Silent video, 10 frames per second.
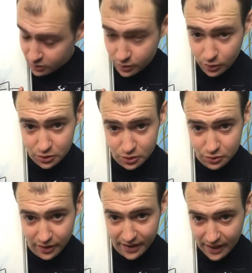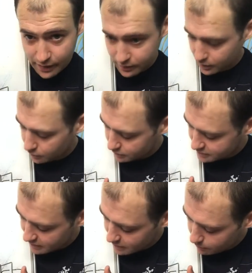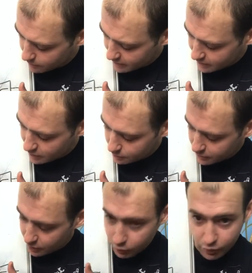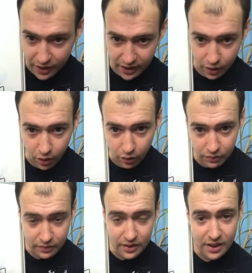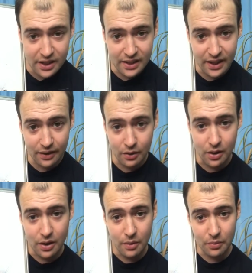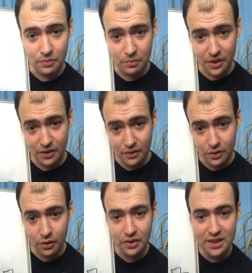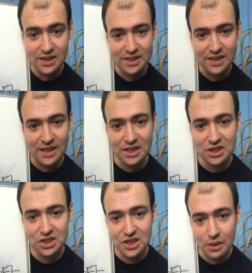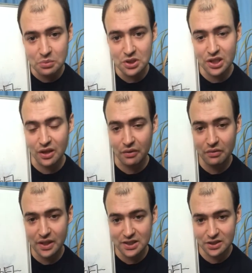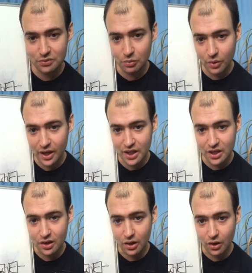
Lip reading: concentrate that alcohol and take it back up and run it off. Now, believe it or not, this is an exceptionally effective way